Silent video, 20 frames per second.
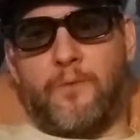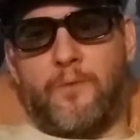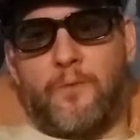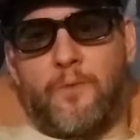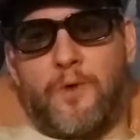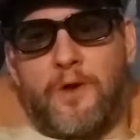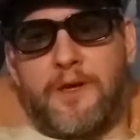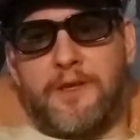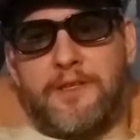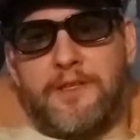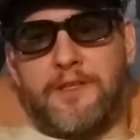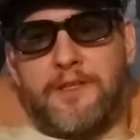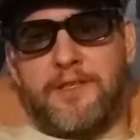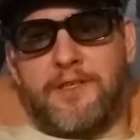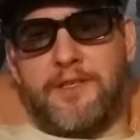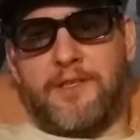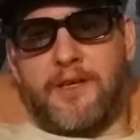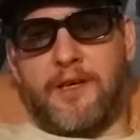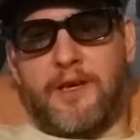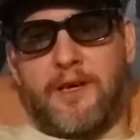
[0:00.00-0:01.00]

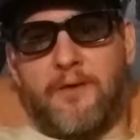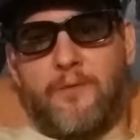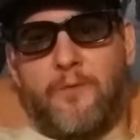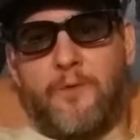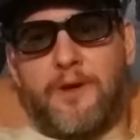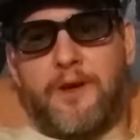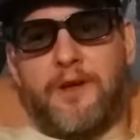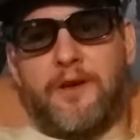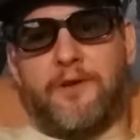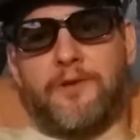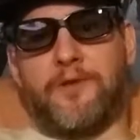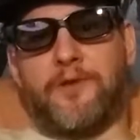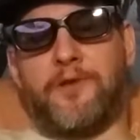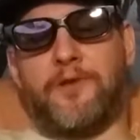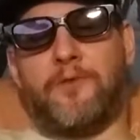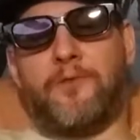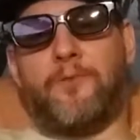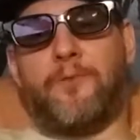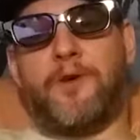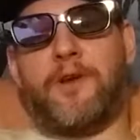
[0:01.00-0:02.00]
what
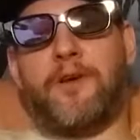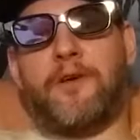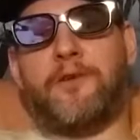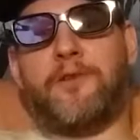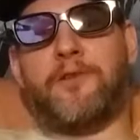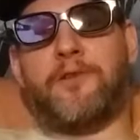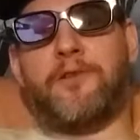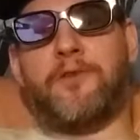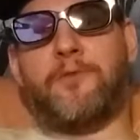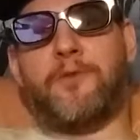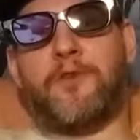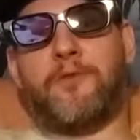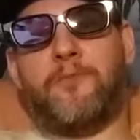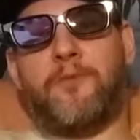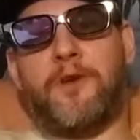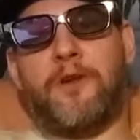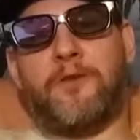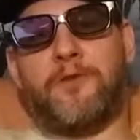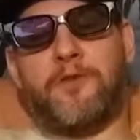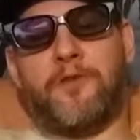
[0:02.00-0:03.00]
else? What
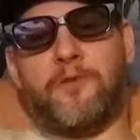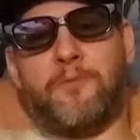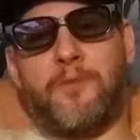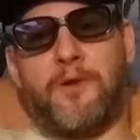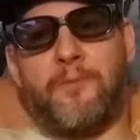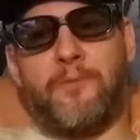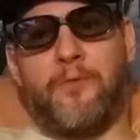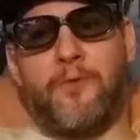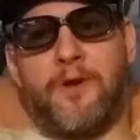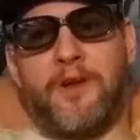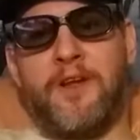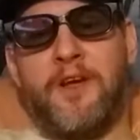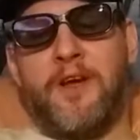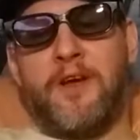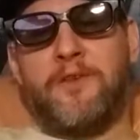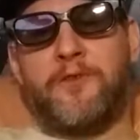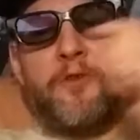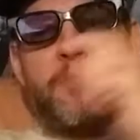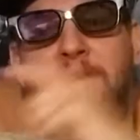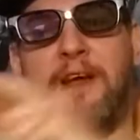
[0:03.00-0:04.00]
else is my point?
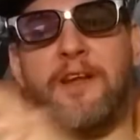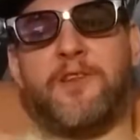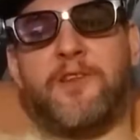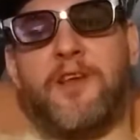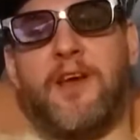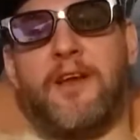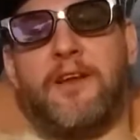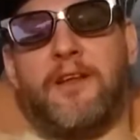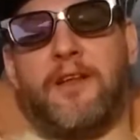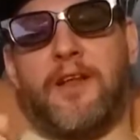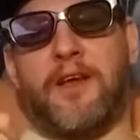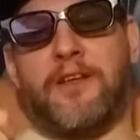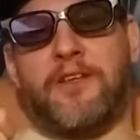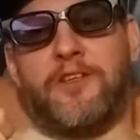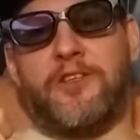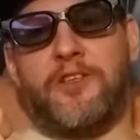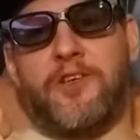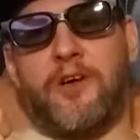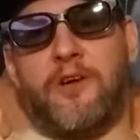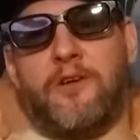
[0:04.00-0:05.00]
So that's kind of
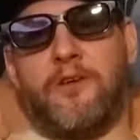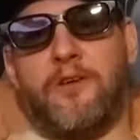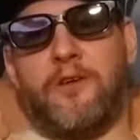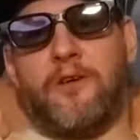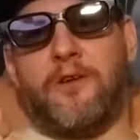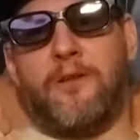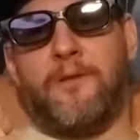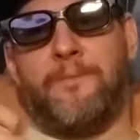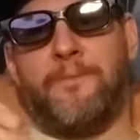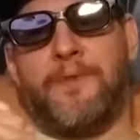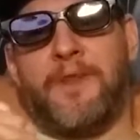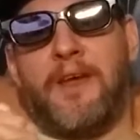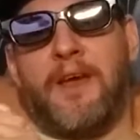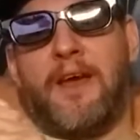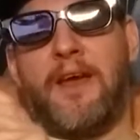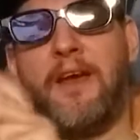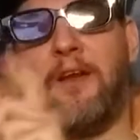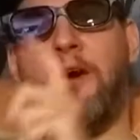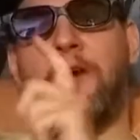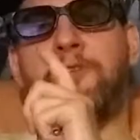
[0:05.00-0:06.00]
like jungle,
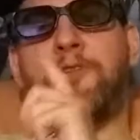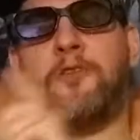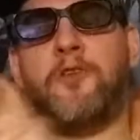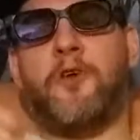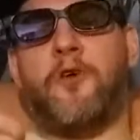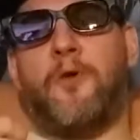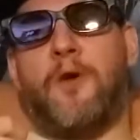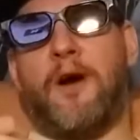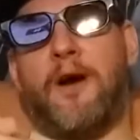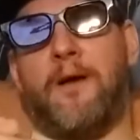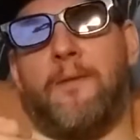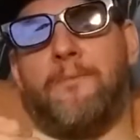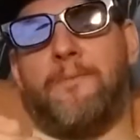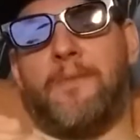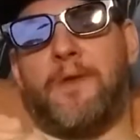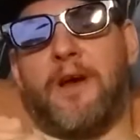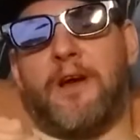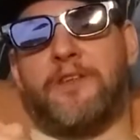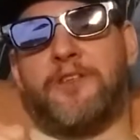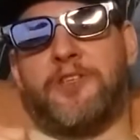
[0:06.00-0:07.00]
and
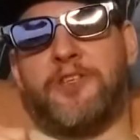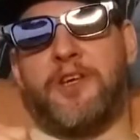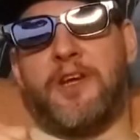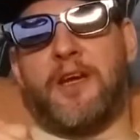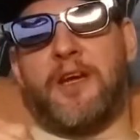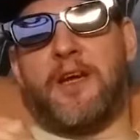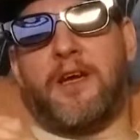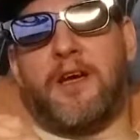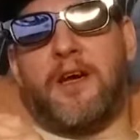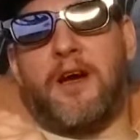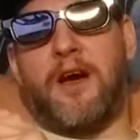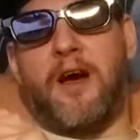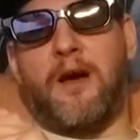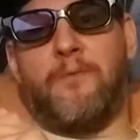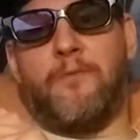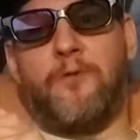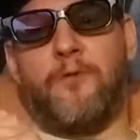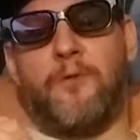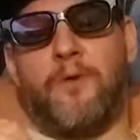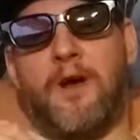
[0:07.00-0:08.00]
also a chick
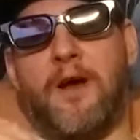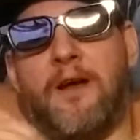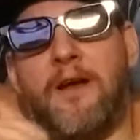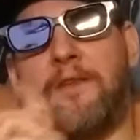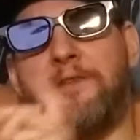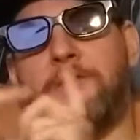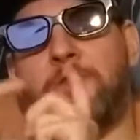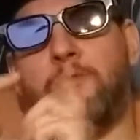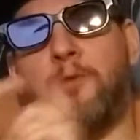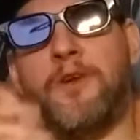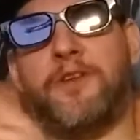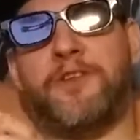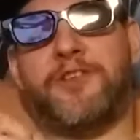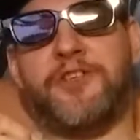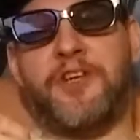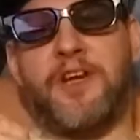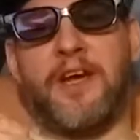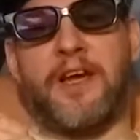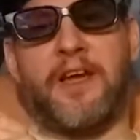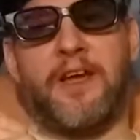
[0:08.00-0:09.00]
who this one
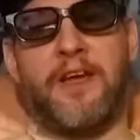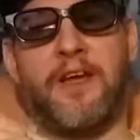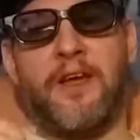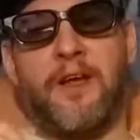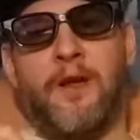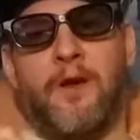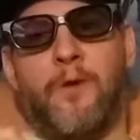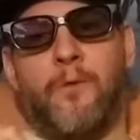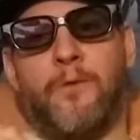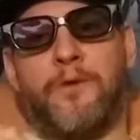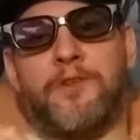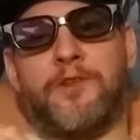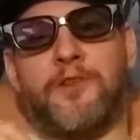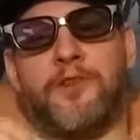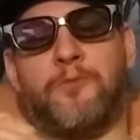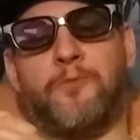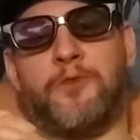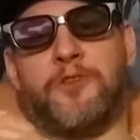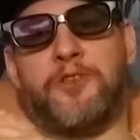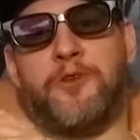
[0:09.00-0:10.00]
chick
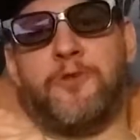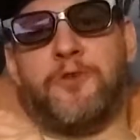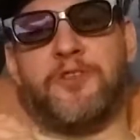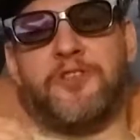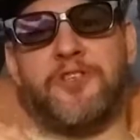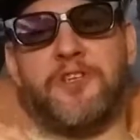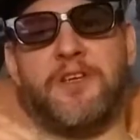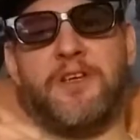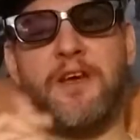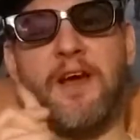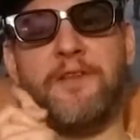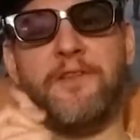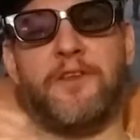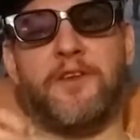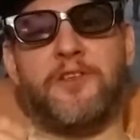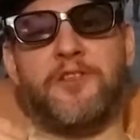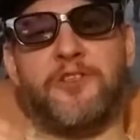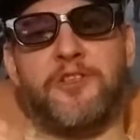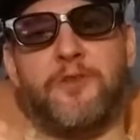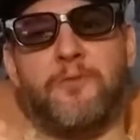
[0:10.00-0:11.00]
who she I
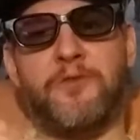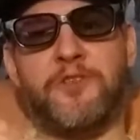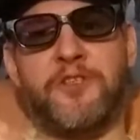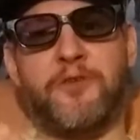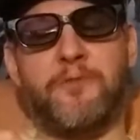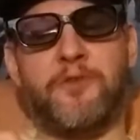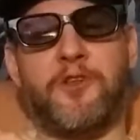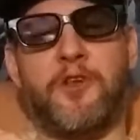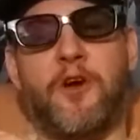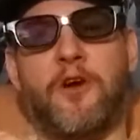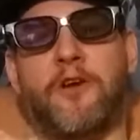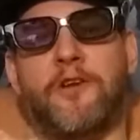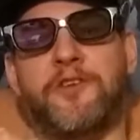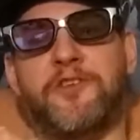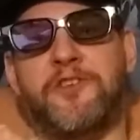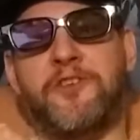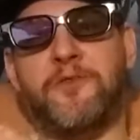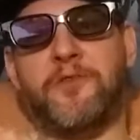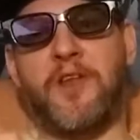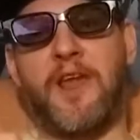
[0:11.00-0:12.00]
think she when she was younger
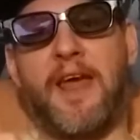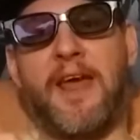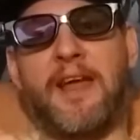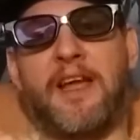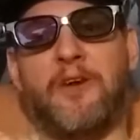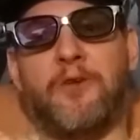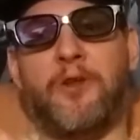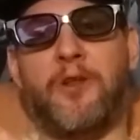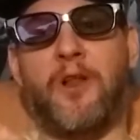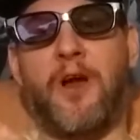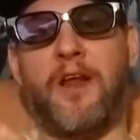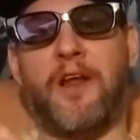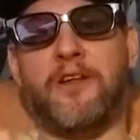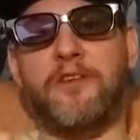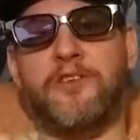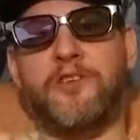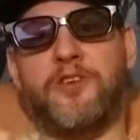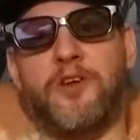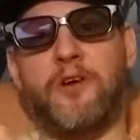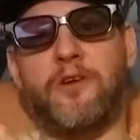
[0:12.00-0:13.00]
she used to hang out a lot
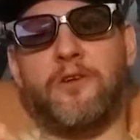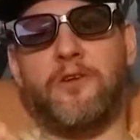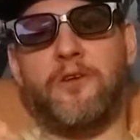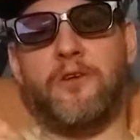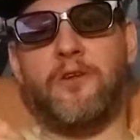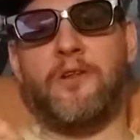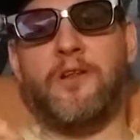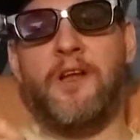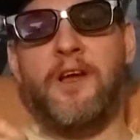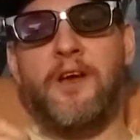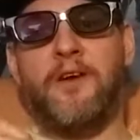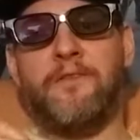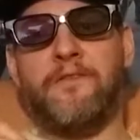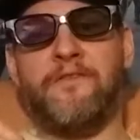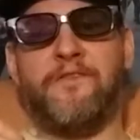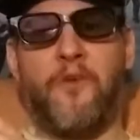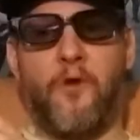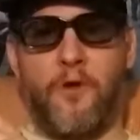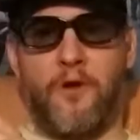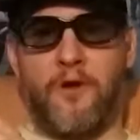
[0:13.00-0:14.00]
on jungle
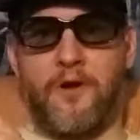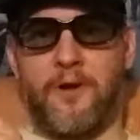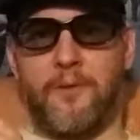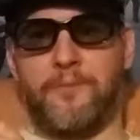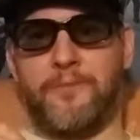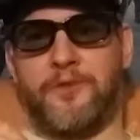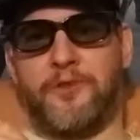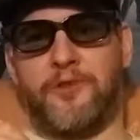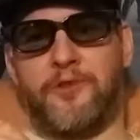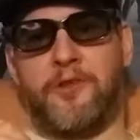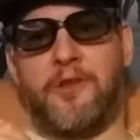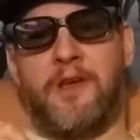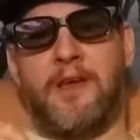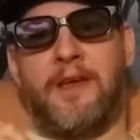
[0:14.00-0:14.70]
forums,